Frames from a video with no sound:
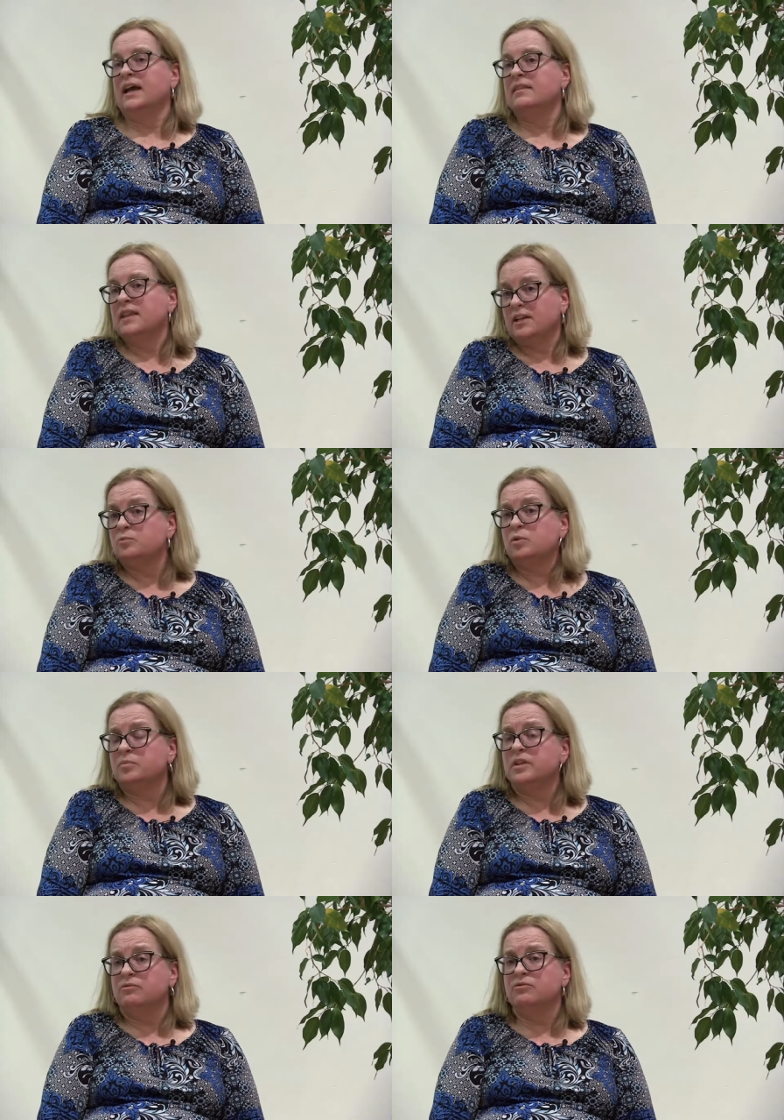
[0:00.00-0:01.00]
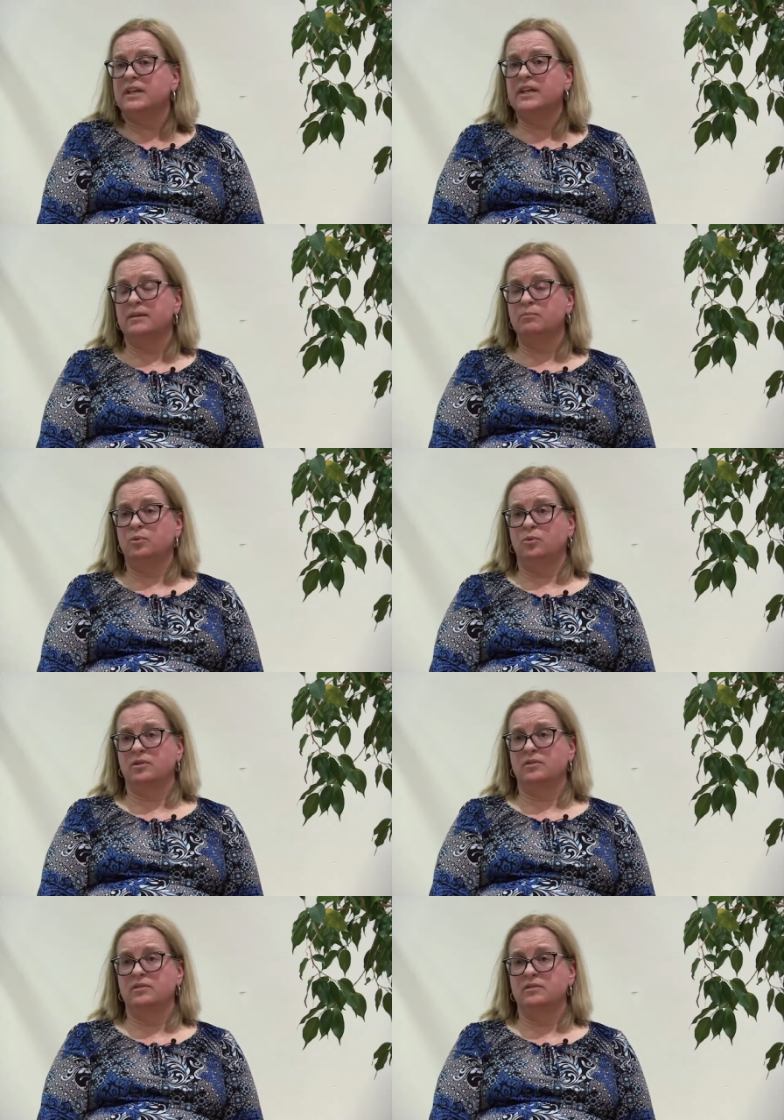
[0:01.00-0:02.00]
and that would be a really
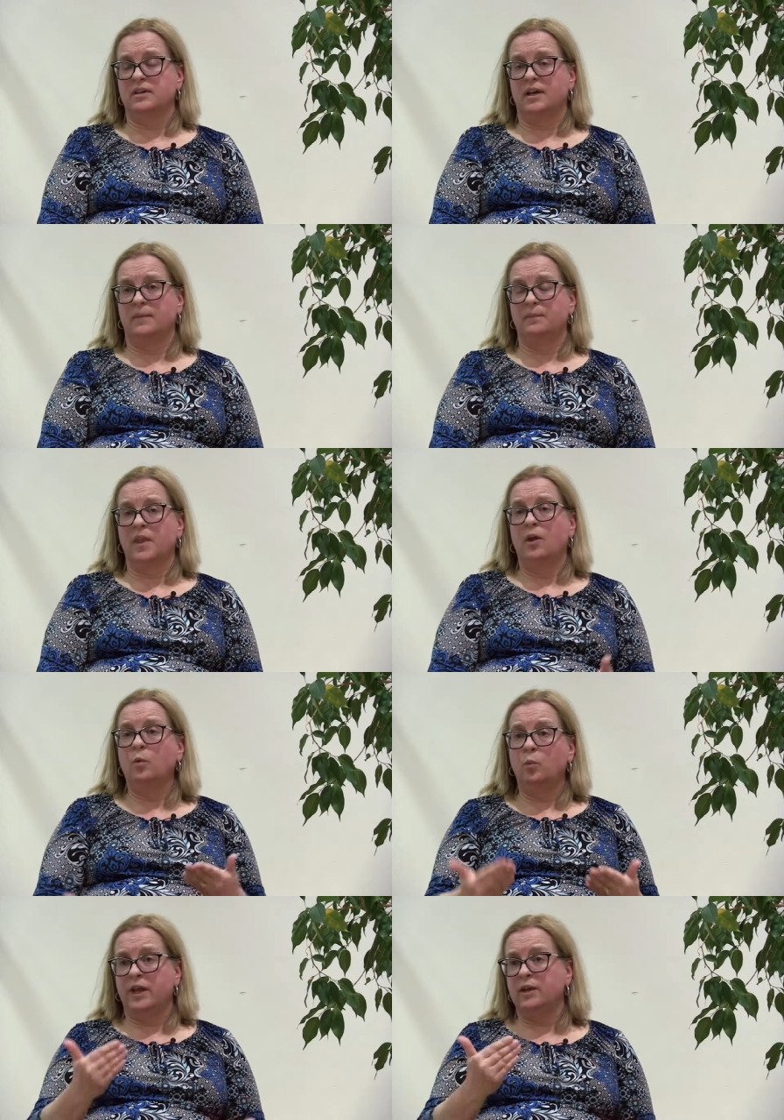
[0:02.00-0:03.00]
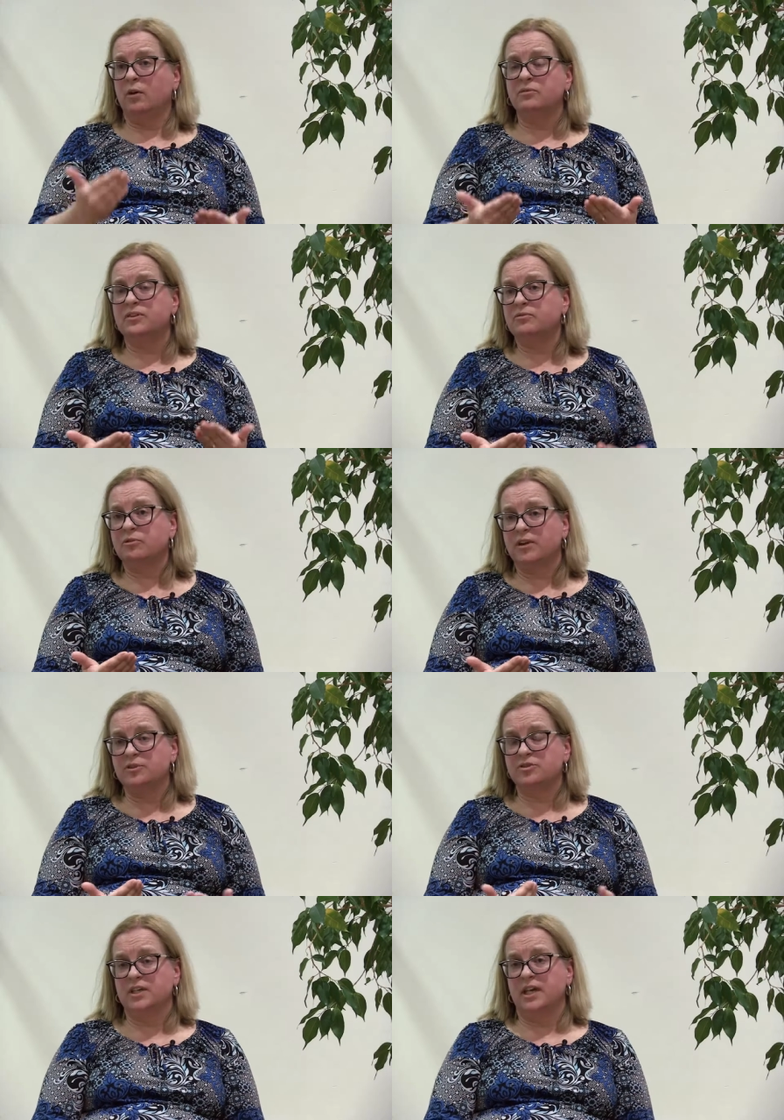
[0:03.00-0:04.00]
important um, way of
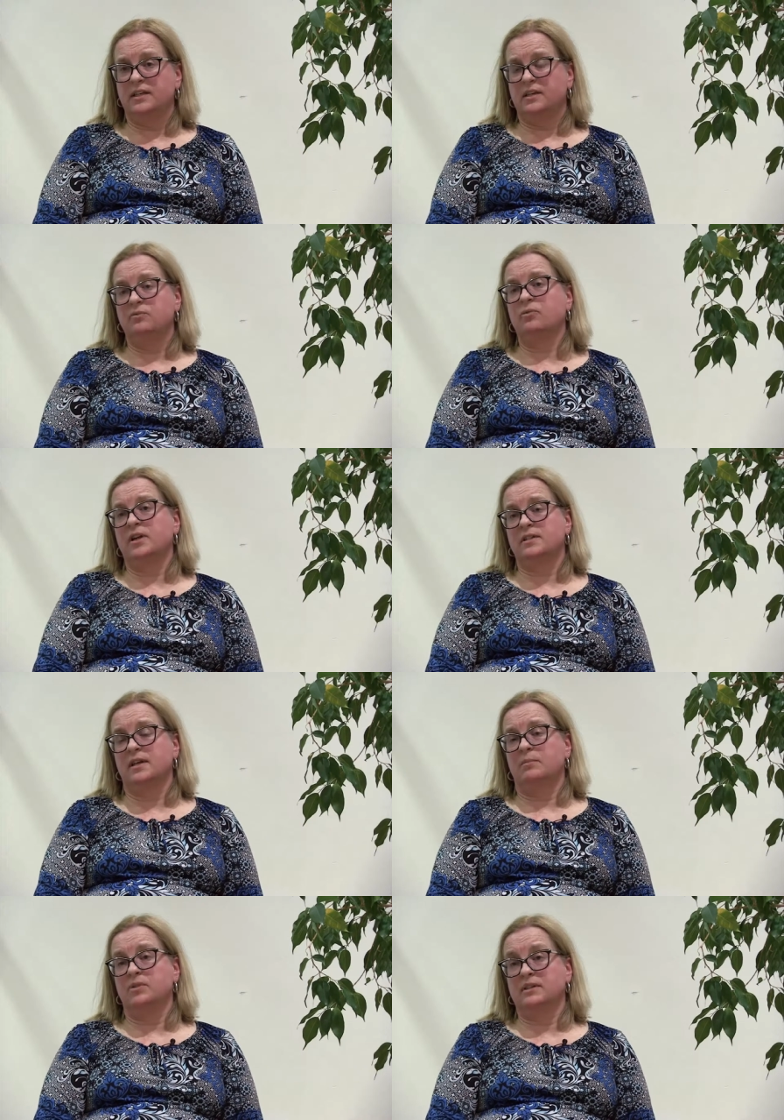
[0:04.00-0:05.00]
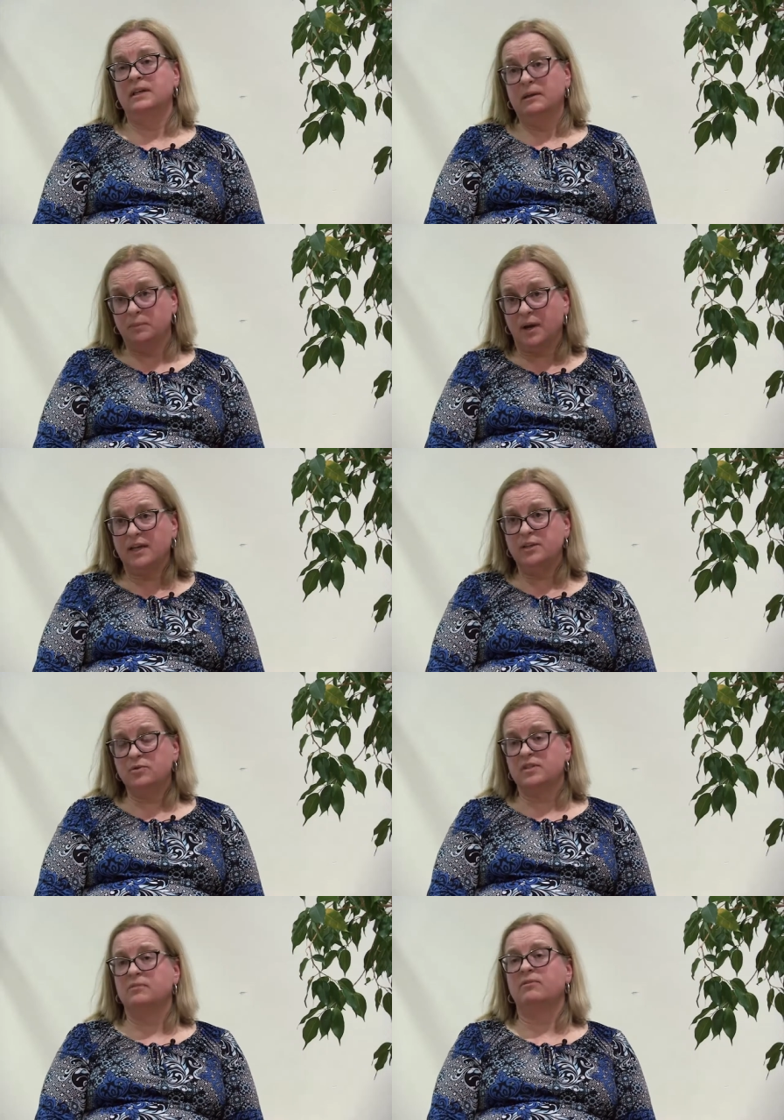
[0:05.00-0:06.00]
differentiating, for example, by
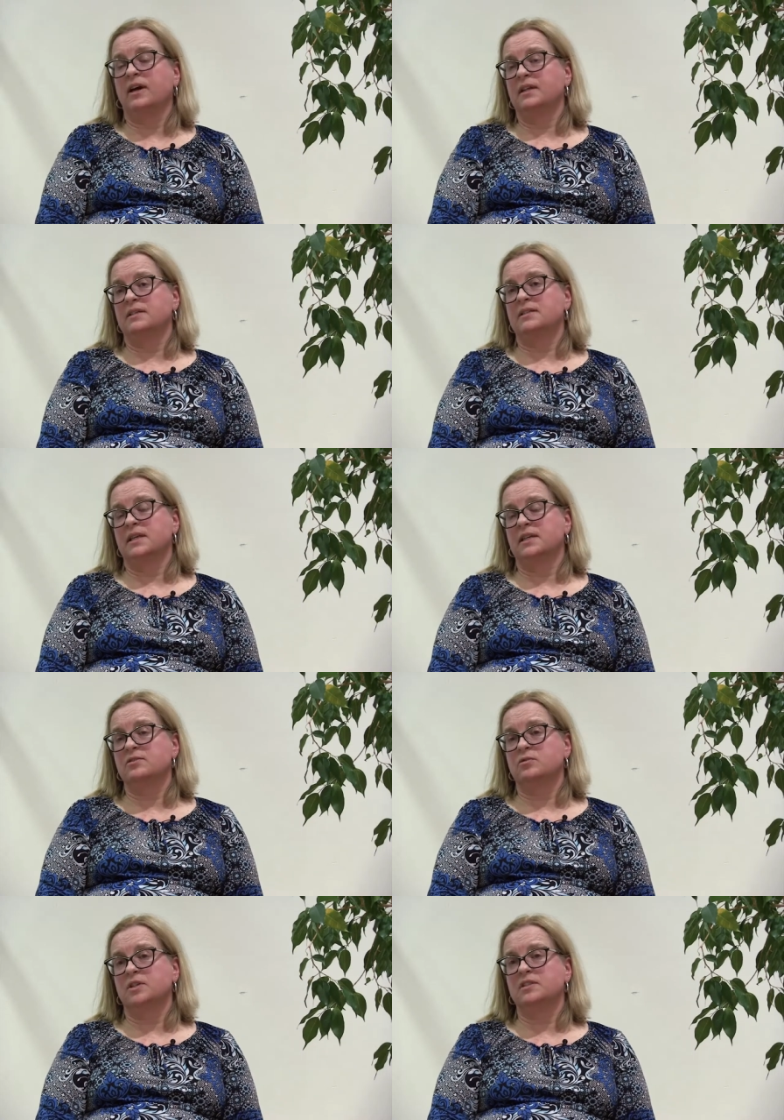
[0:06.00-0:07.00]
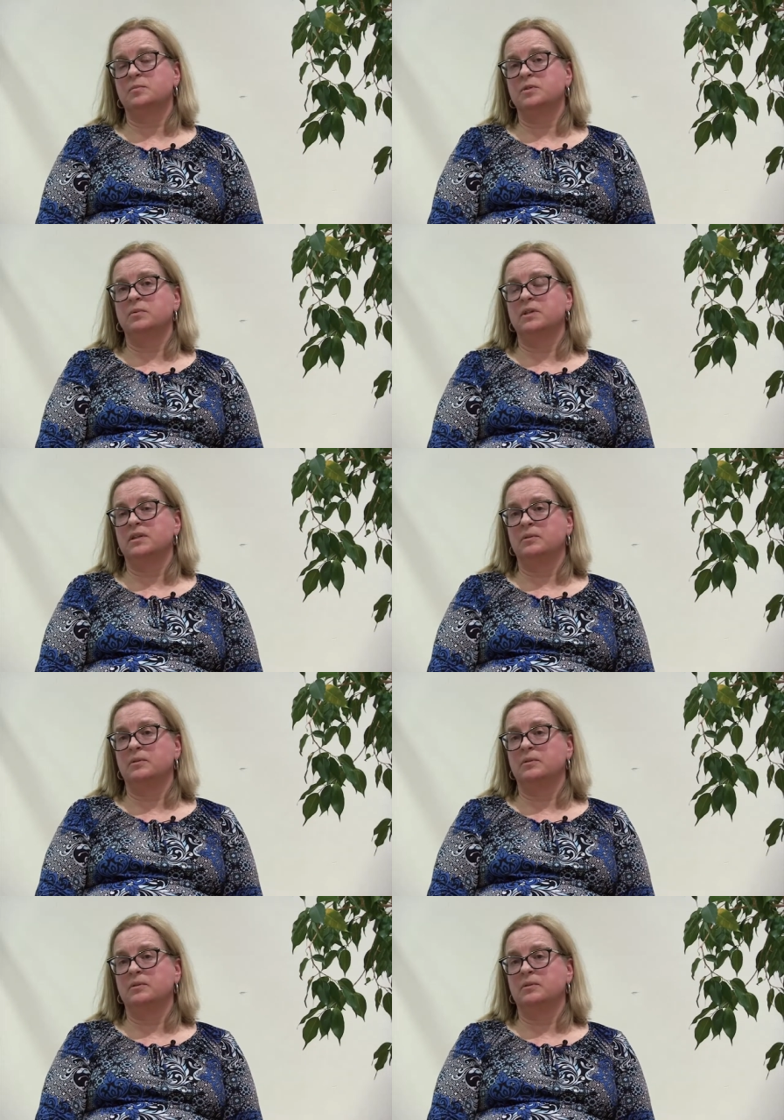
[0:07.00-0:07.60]
using financing instruments between